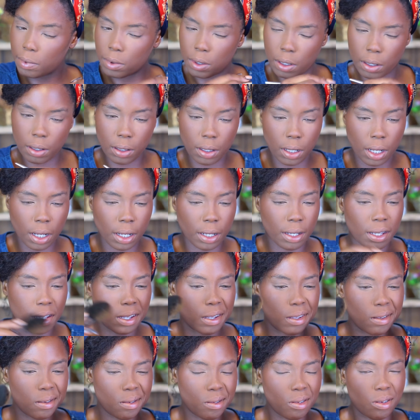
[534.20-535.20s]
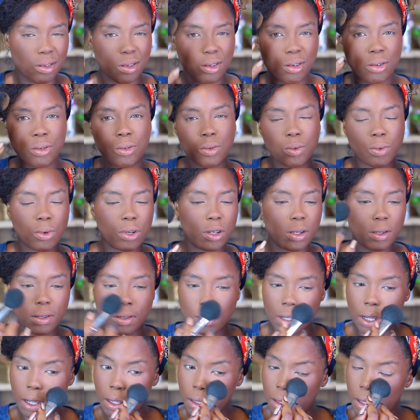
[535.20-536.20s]
and like, you know, one
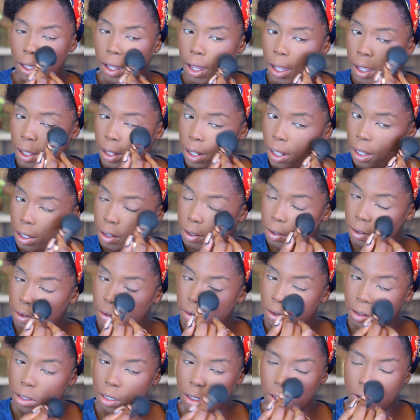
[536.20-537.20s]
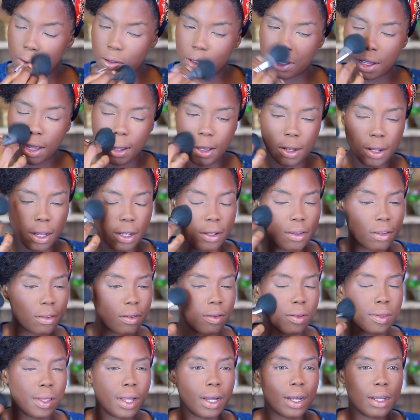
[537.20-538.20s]
side the highlight is this, the highlight
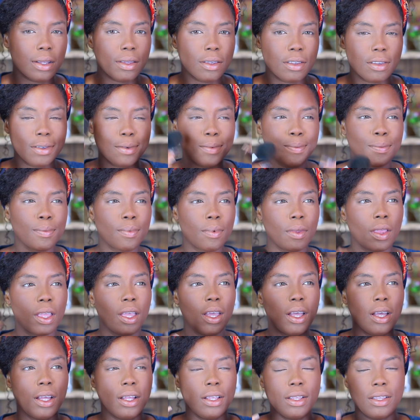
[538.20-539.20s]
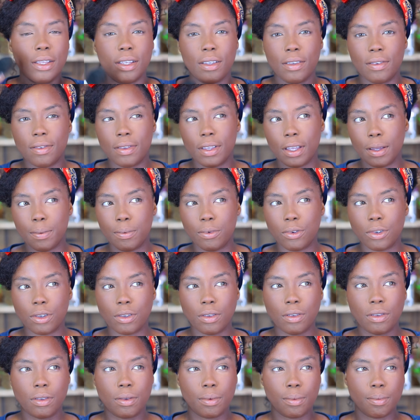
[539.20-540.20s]
is that. This step
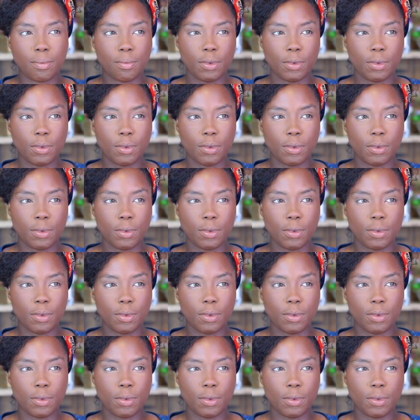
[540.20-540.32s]
just